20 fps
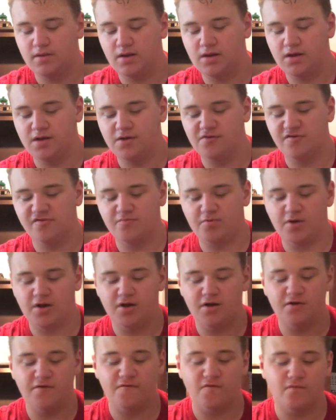It was pretty
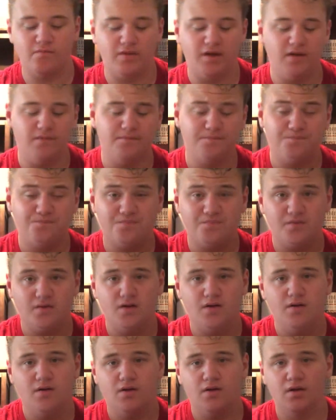good for me.
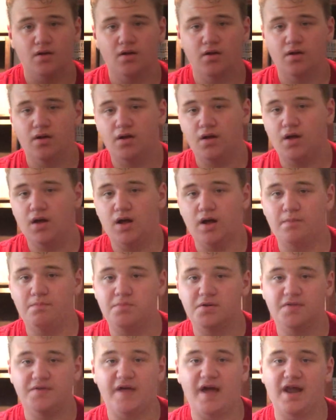
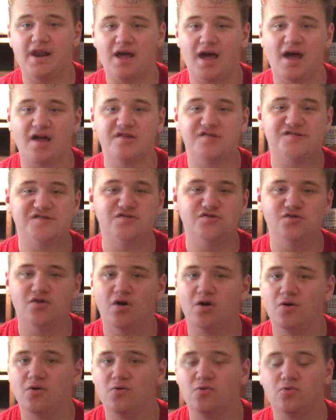But that has
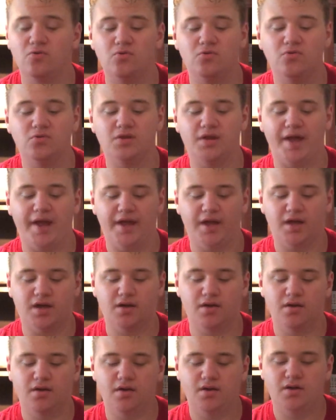no
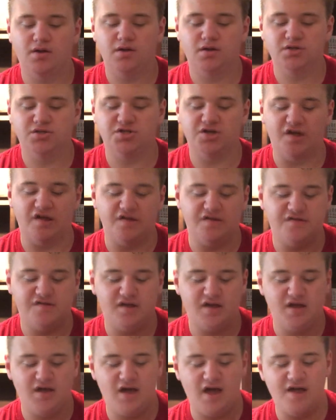
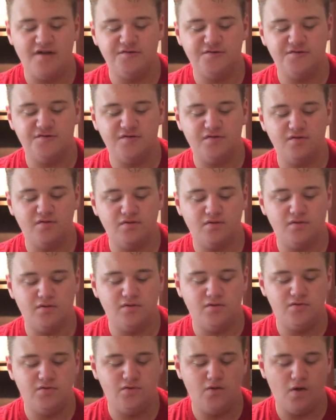it has
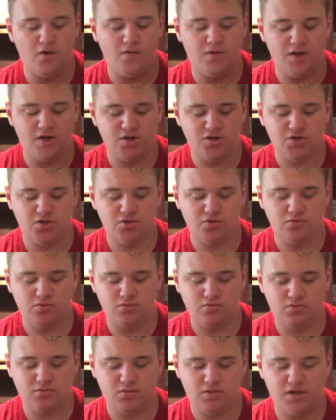no issue.
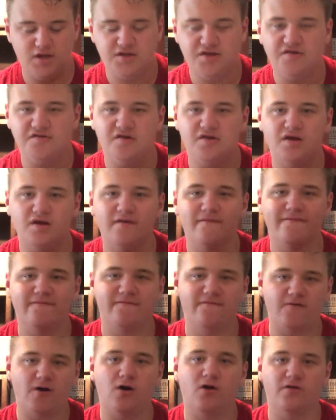It doesn't
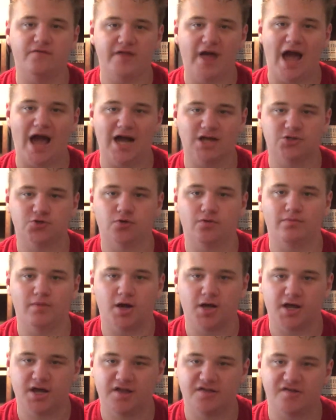involve the actual
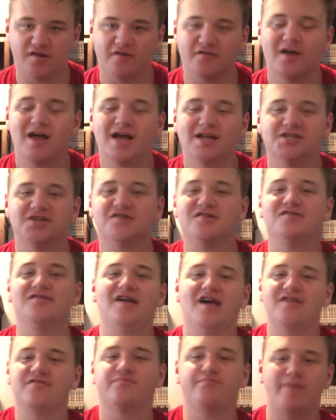manga itself. Just because it
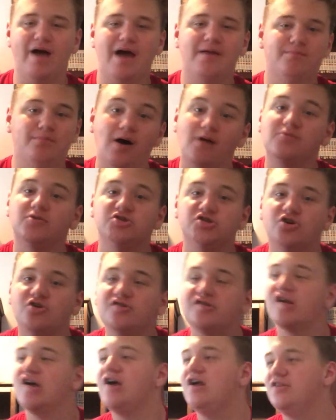has bad
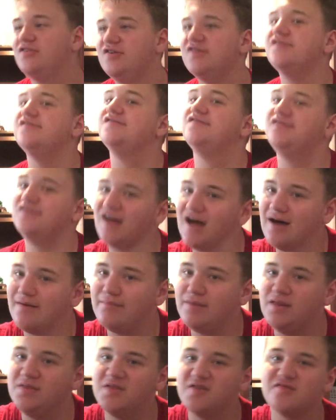publishers does not
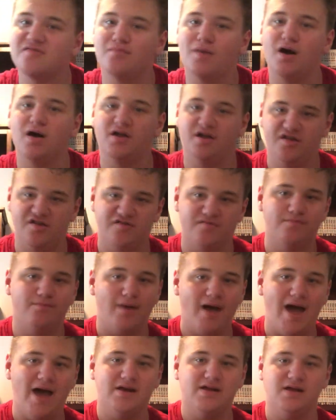mean this manga is
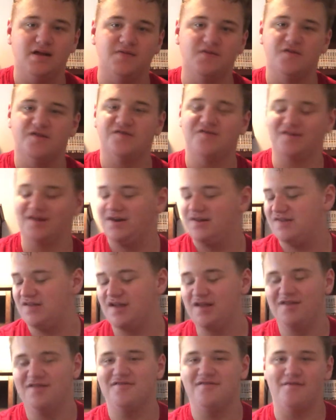bad in the slightest.
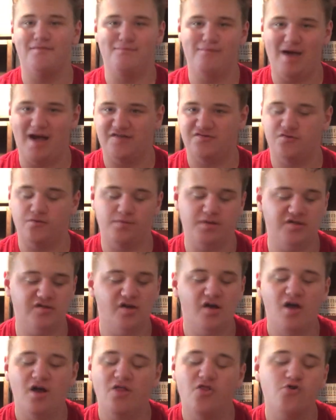It is a masterpiece.
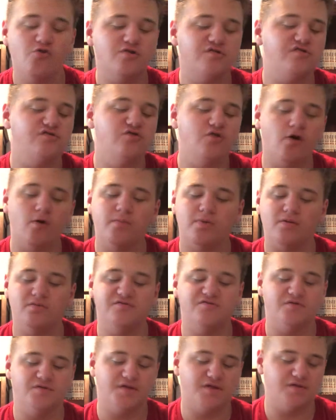There is no
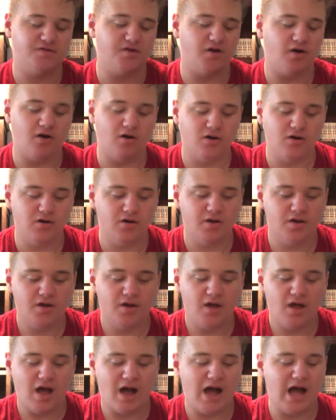problems with it. The art,
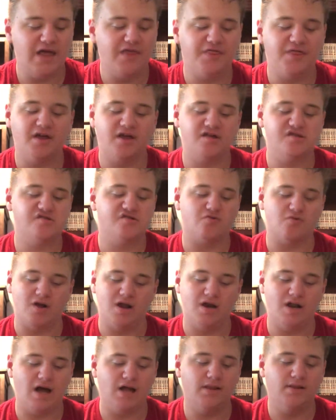I think, is
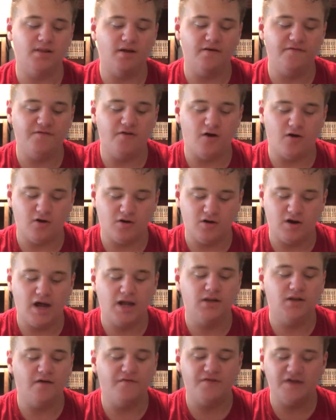great. I love the art. I
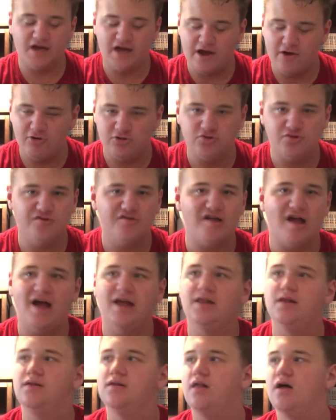love the characters. I
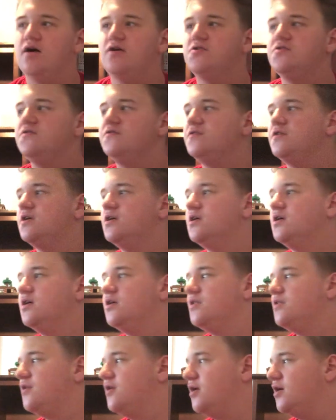love
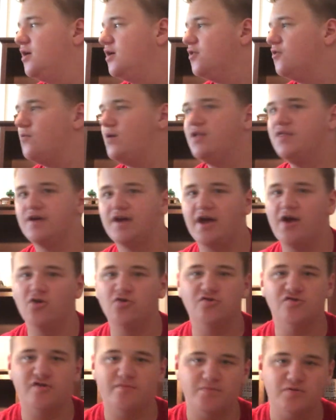the way the
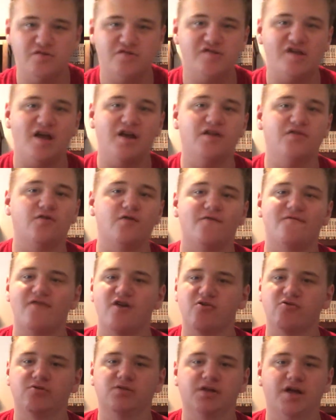characters are presented. They're
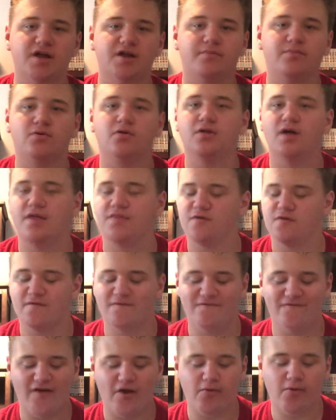very relatable and they're
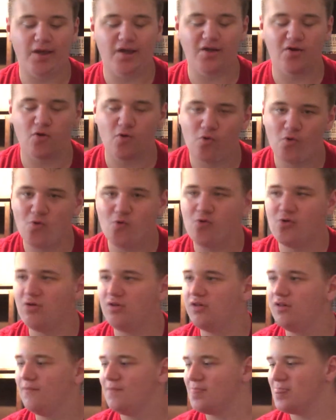very
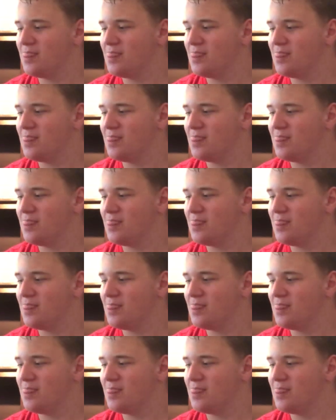cool.